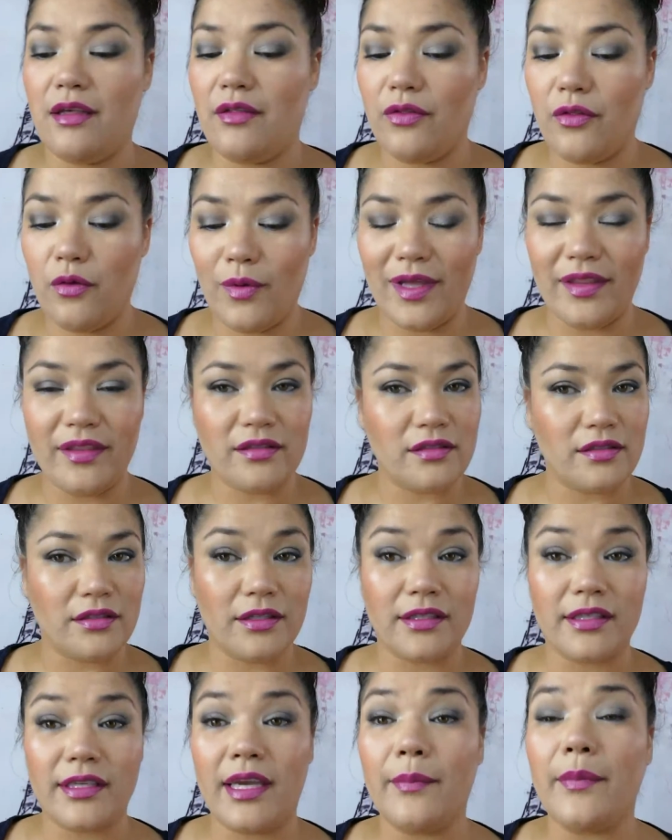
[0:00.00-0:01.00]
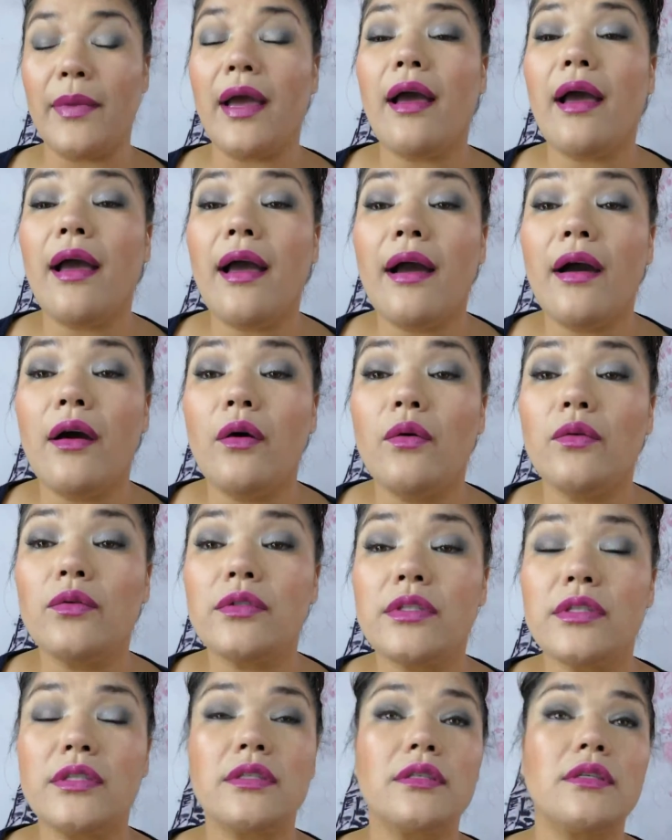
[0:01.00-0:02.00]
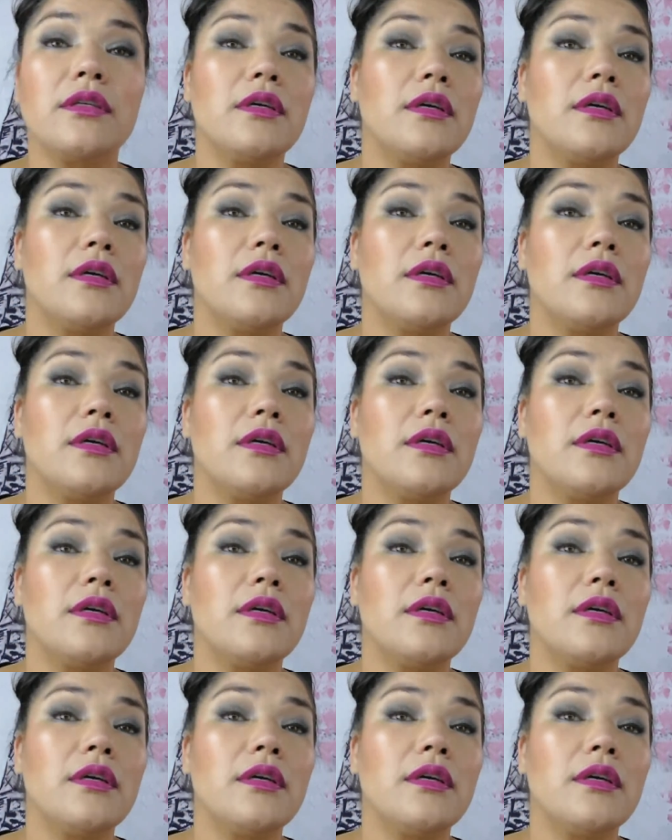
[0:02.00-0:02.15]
the way this look came out.